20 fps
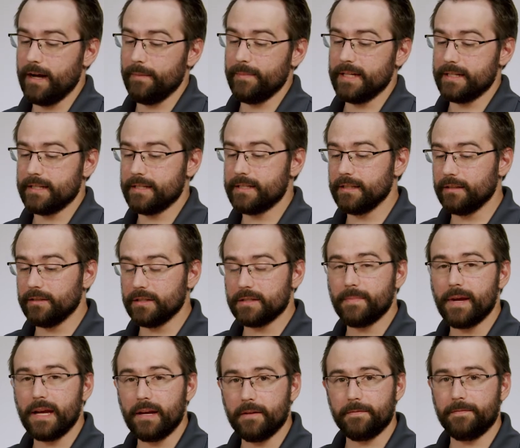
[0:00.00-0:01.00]
It still is
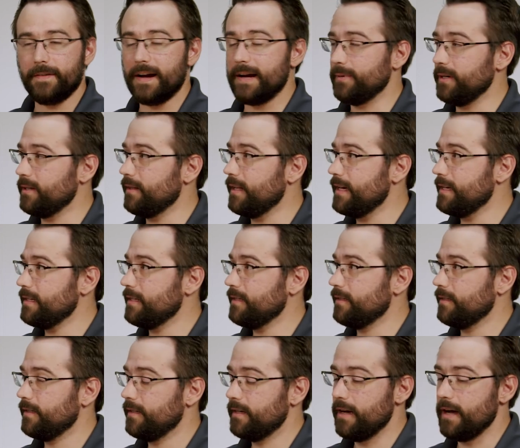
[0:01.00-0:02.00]
made of fiberglass,
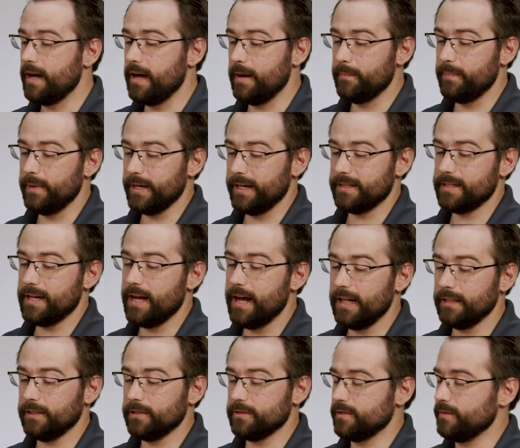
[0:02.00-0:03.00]
but it's hollow,